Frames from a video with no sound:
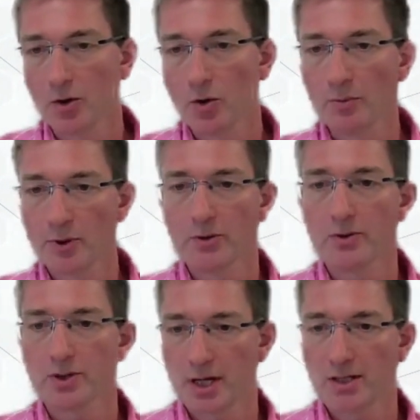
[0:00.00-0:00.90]
all
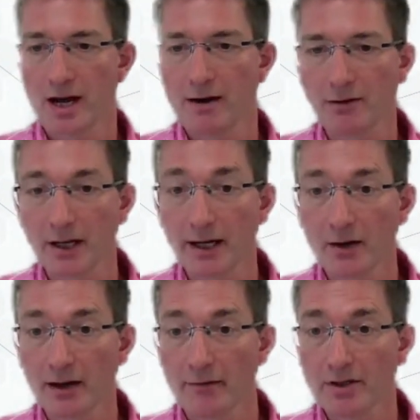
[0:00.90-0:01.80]
products need to have
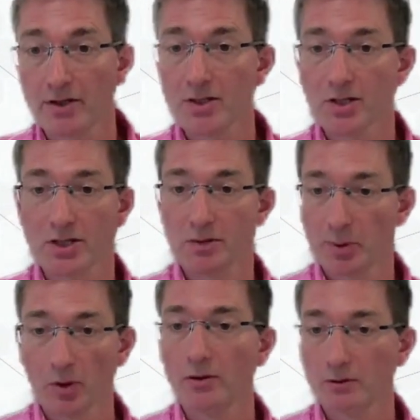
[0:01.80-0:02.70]
clinical evidence to
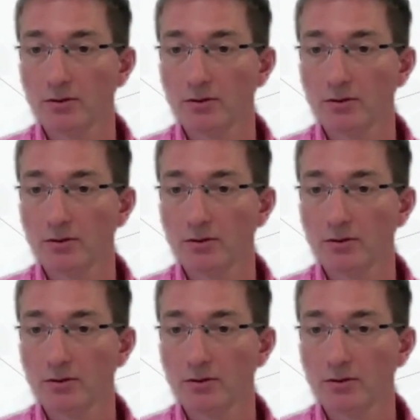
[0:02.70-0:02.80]
support